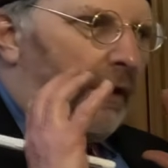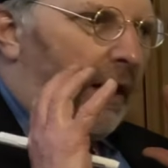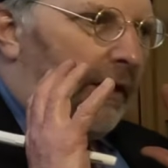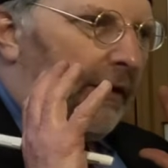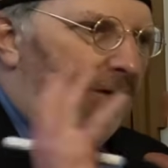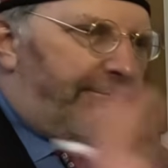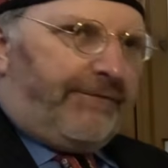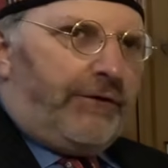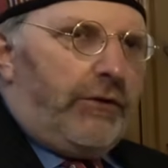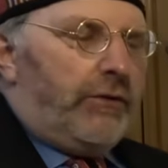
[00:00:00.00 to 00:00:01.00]
a
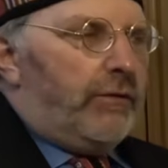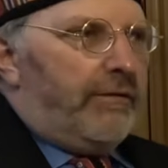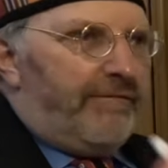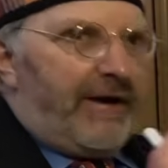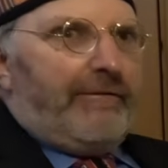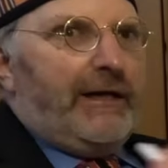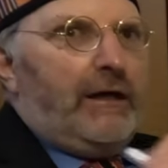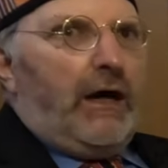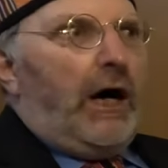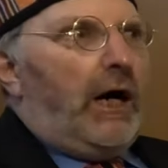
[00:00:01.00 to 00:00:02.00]
few very
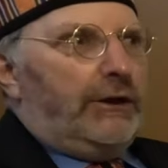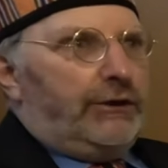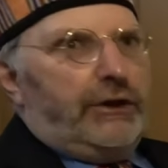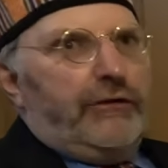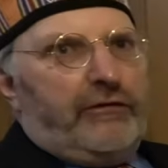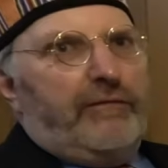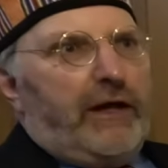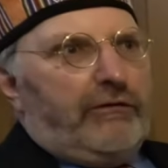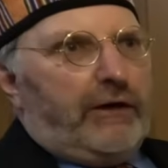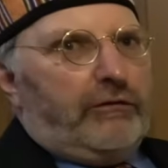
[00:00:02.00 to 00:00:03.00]
large
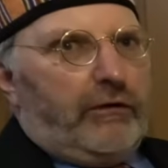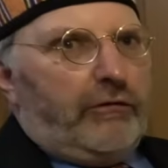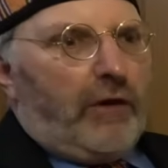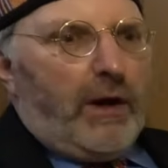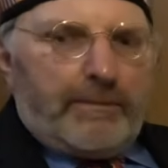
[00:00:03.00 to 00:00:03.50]
civilizations,